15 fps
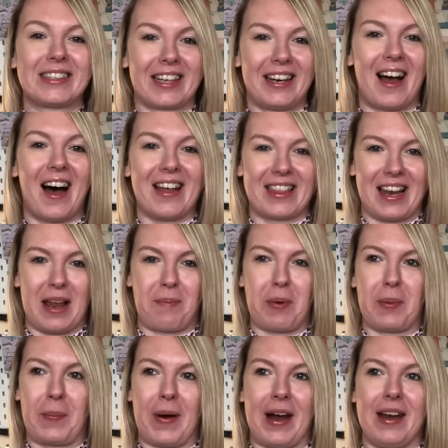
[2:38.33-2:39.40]
like the
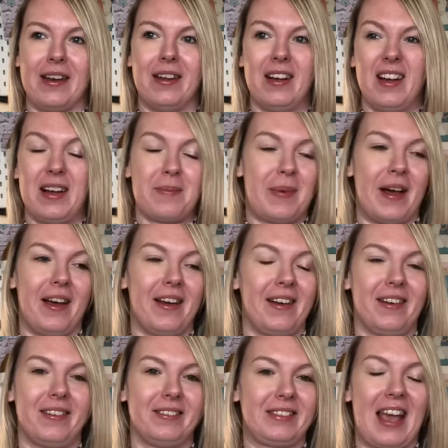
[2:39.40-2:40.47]
leopard print,
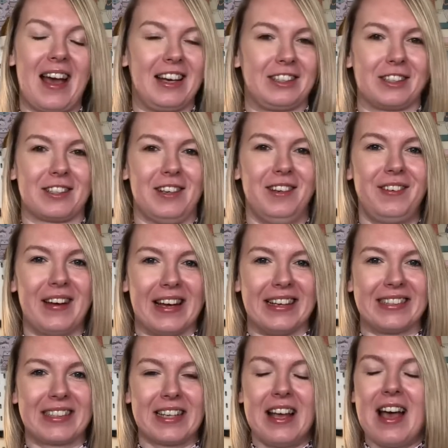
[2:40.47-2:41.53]
but yeah, I just love
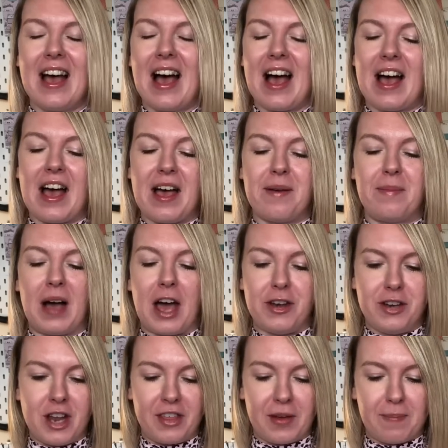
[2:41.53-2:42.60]
it.
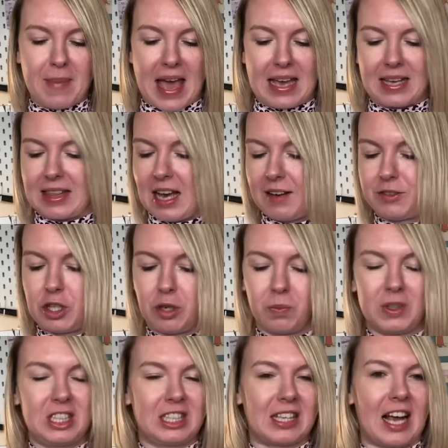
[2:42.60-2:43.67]
Another make that I've done,
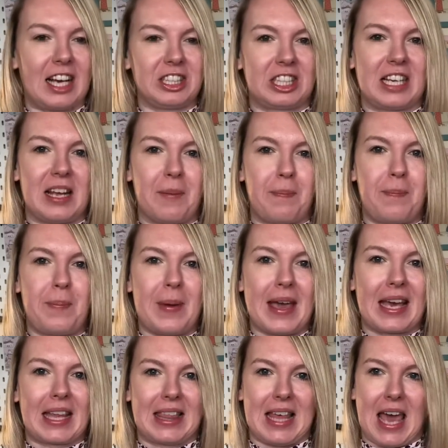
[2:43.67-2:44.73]
which is actually a
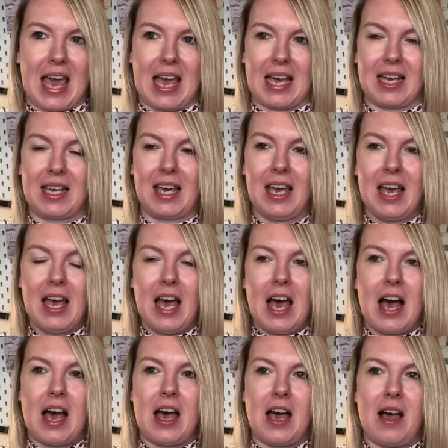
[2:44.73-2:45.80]
big thing,
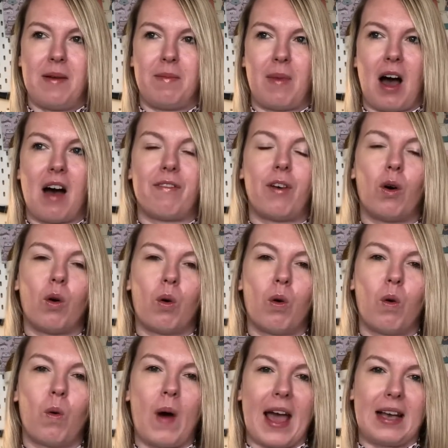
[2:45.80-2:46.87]
I've
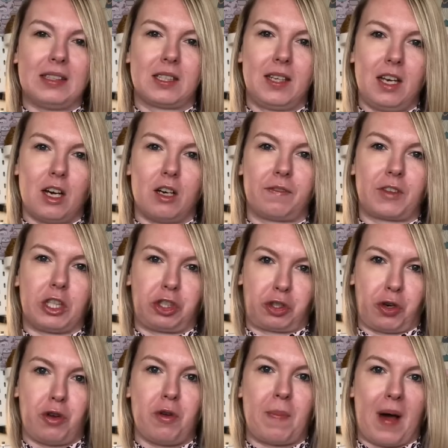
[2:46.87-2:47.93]
always loved the
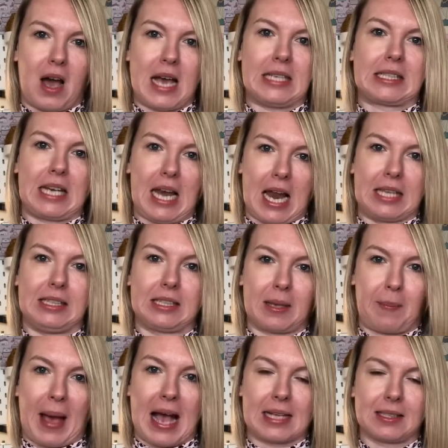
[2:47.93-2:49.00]
True Bias Lander
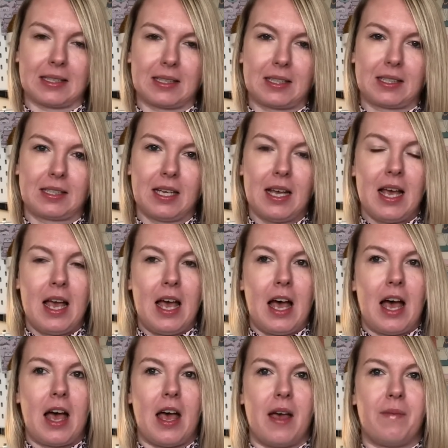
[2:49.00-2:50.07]
pants.
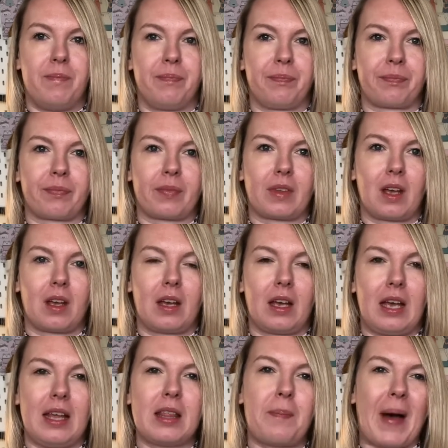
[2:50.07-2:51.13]
In
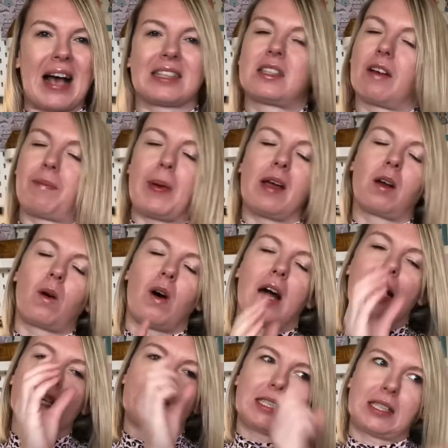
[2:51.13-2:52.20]
the past I've been
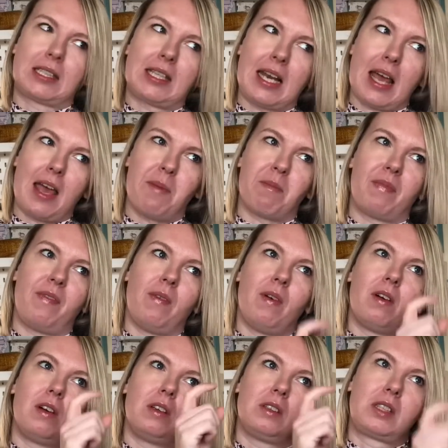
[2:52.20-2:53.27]
quite a slim,
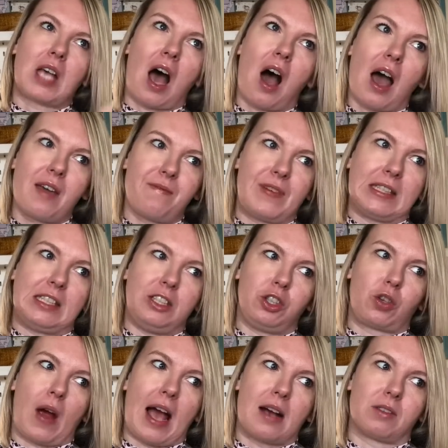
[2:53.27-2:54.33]
tight fitting
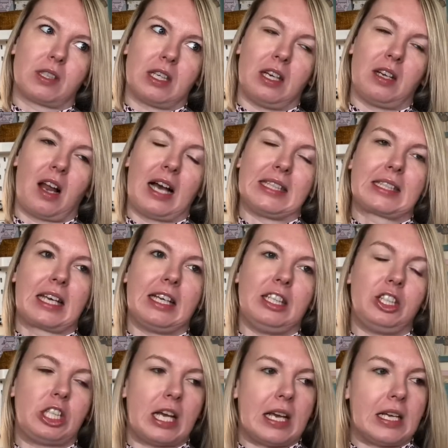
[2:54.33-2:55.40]
trouser, like
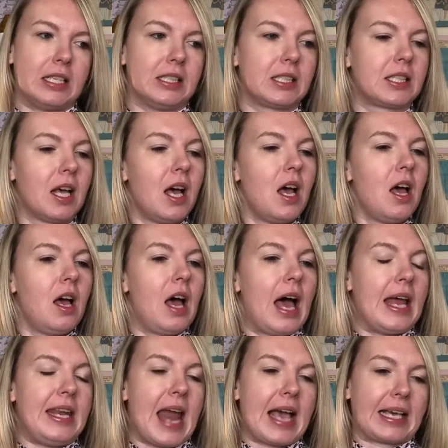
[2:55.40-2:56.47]
skinny jeans
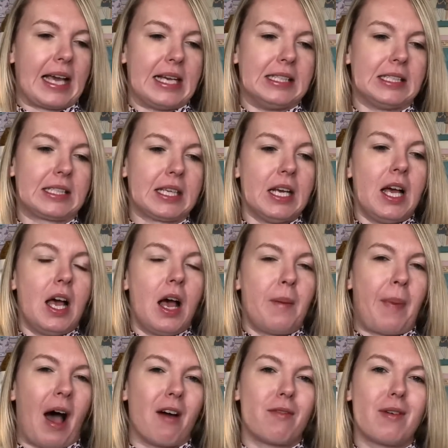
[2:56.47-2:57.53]
and leggings,
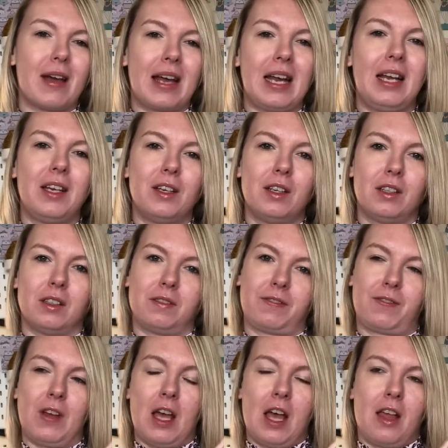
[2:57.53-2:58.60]
but I really
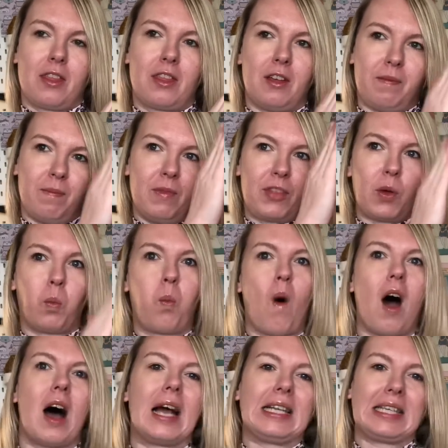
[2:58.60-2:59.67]
love the
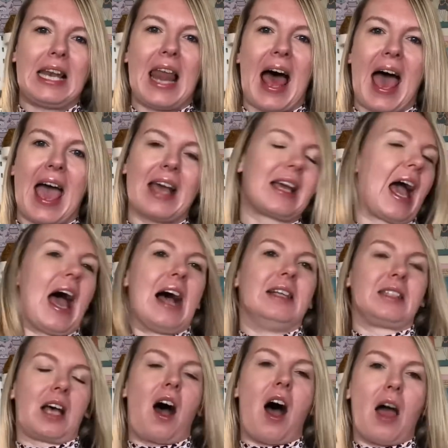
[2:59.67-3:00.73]
wide leg
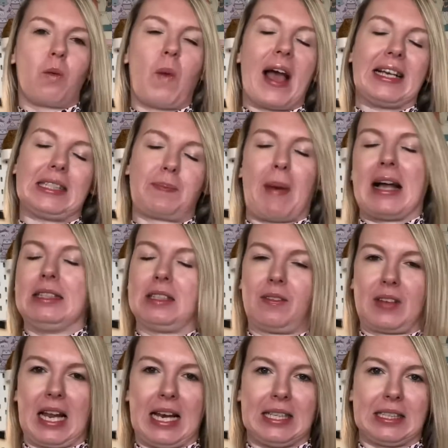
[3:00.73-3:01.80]
and high waistbands
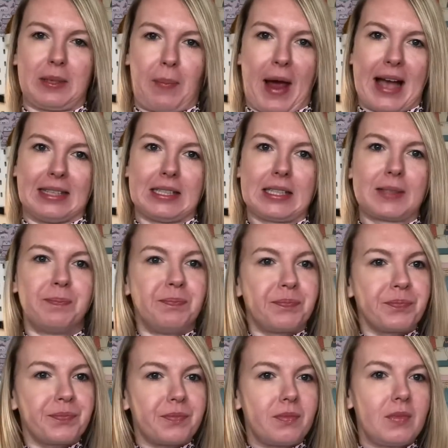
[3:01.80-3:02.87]
of the Lander pants.
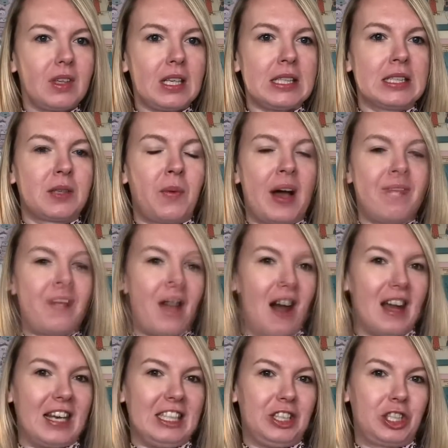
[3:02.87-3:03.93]
So I
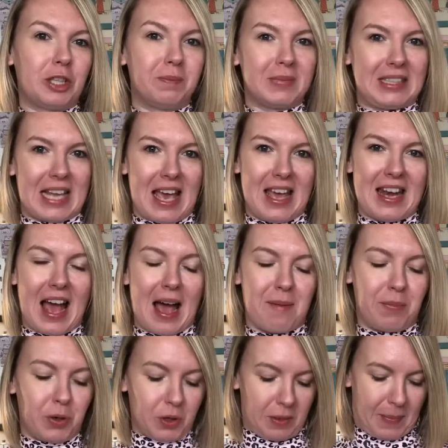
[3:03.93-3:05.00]
finally jumped in
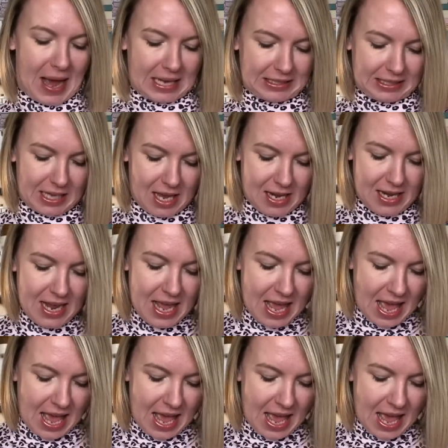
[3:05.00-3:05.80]
and bought the pattern,